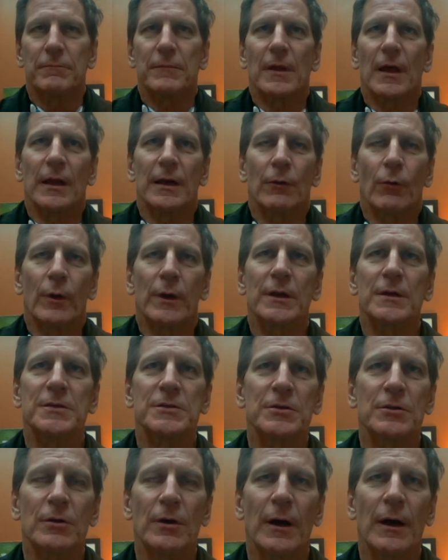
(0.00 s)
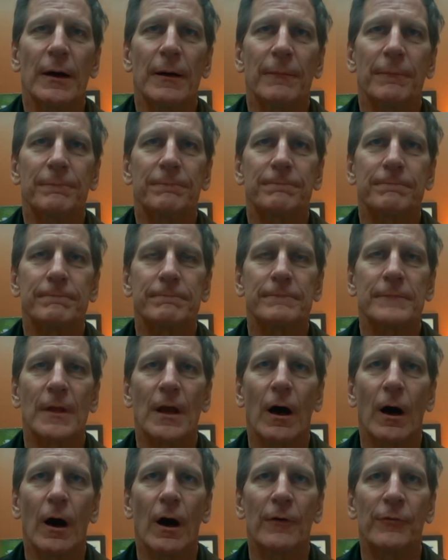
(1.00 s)
And I wanted to
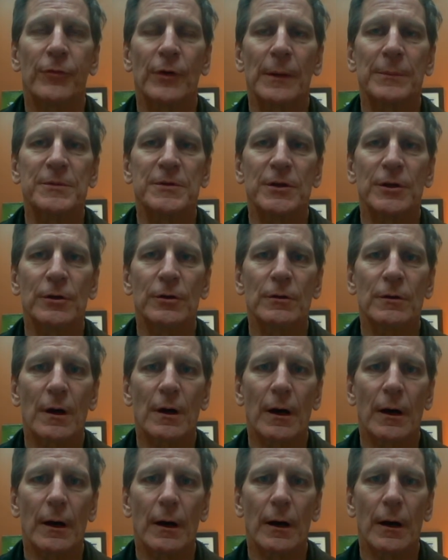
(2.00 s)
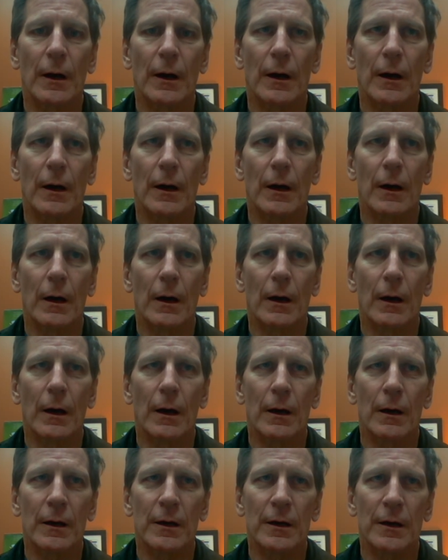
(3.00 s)
offer up to you
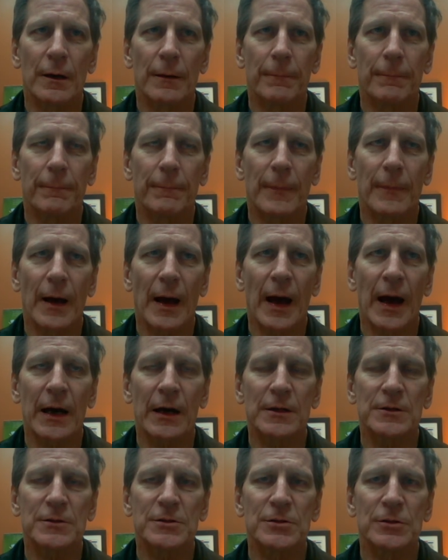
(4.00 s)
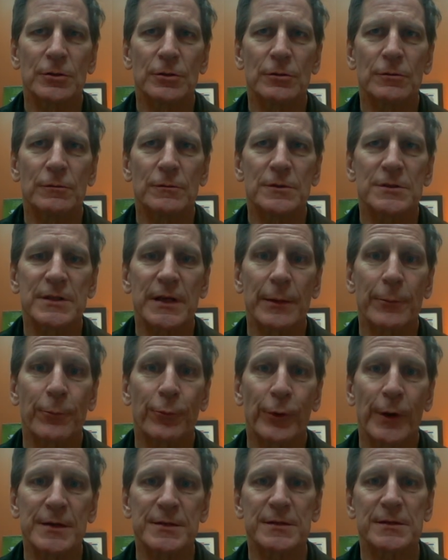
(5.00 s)
how to stay
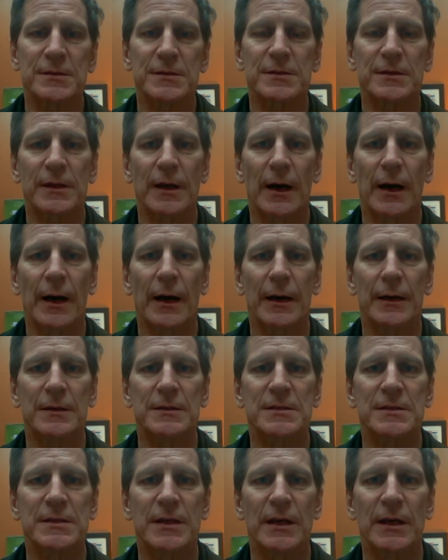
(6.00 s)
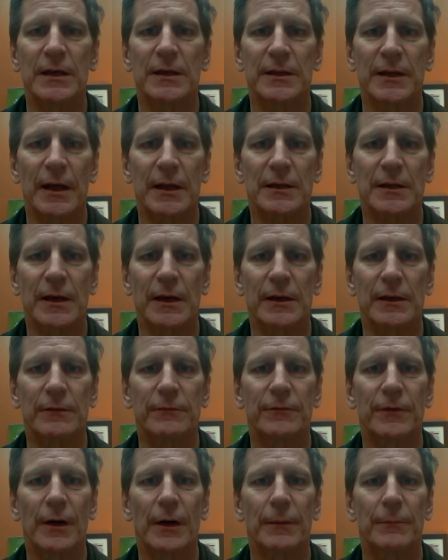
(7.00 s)
present to God and stay in that kind
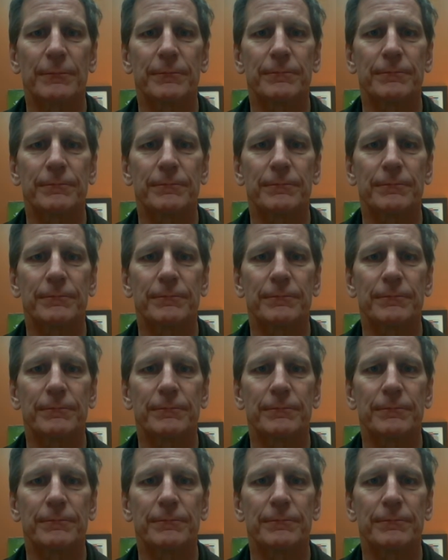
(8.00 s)
of